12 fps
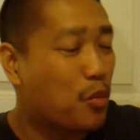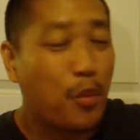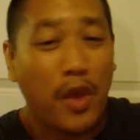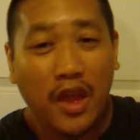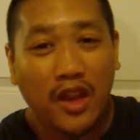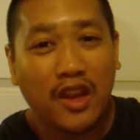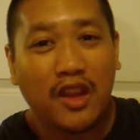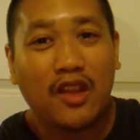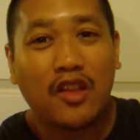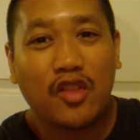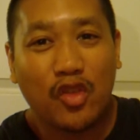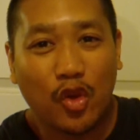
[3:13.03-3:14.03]
many
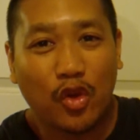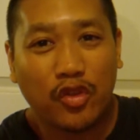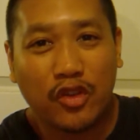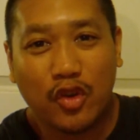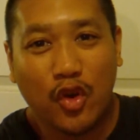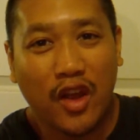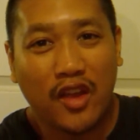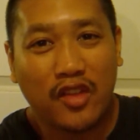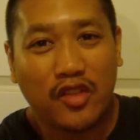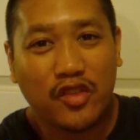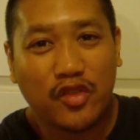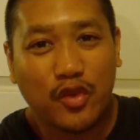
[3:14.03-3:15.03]
souls to
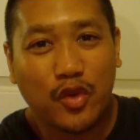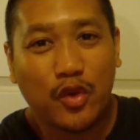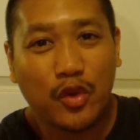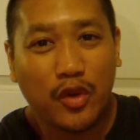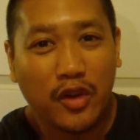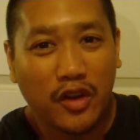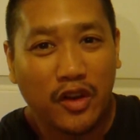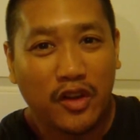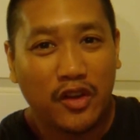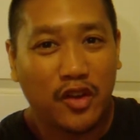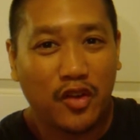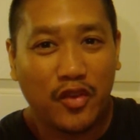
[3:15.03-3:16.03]
Christ through
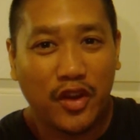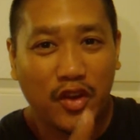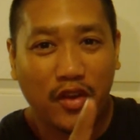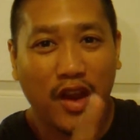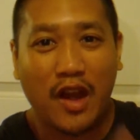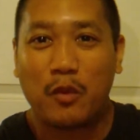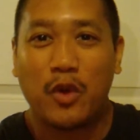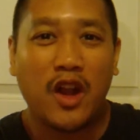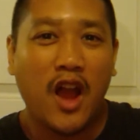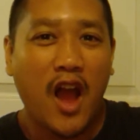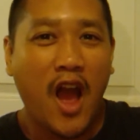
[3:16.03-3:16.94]
your video camera.